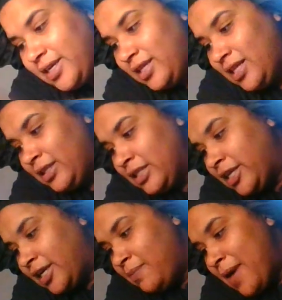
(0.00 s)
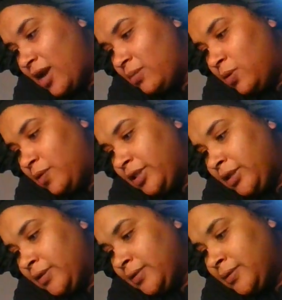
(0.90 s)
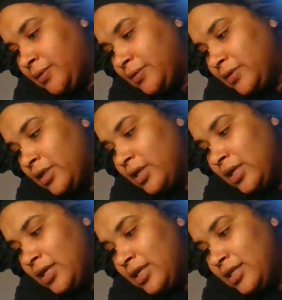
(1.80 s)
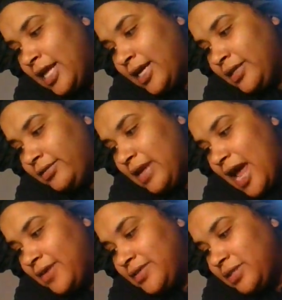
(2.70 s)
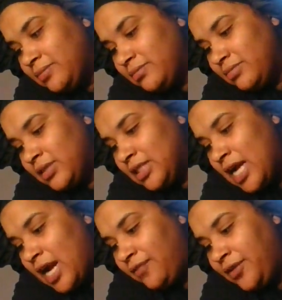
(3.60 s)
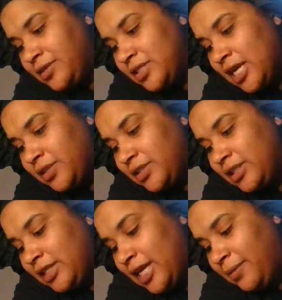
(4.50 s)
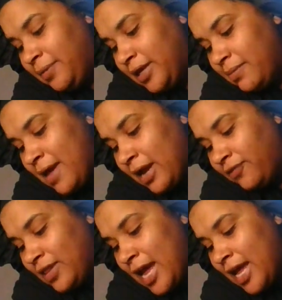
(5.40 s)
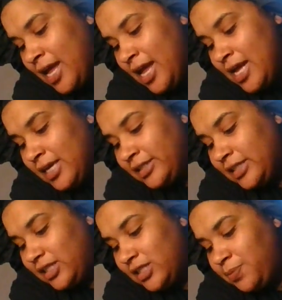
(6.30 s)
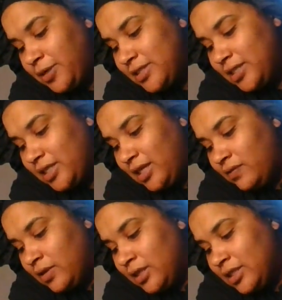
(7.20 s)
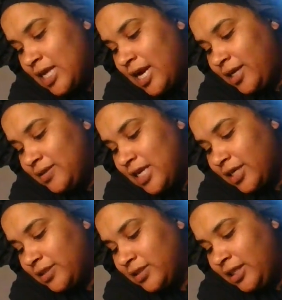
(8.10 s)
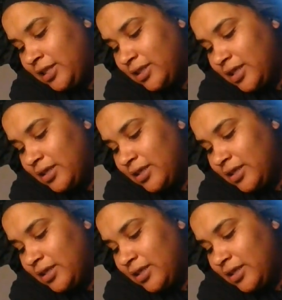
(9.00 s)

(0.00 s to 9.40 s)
could think that they're compatible with you. They could have some desire for you sexually. They could be coming back for that. Shit, this person could even desire you sexually.